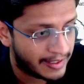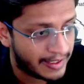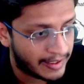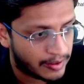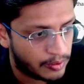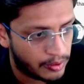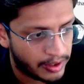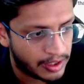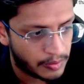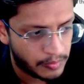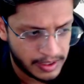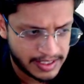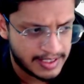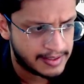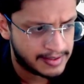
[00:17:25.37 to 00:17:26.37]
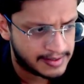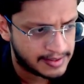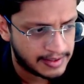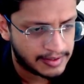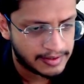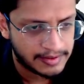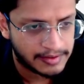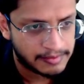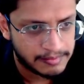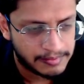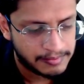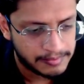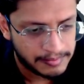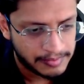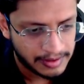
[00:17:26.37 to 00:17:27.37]
like coding questions, it
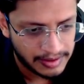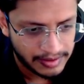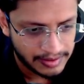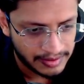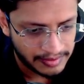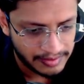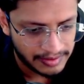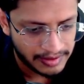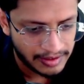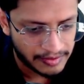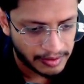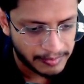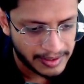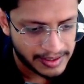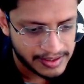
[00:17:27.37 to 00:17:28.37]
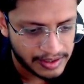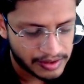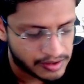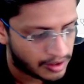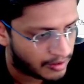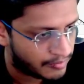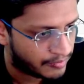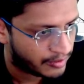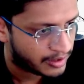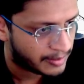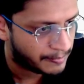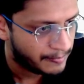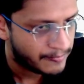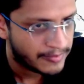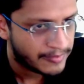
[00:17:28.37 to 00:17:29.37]
will be easy to solve for them.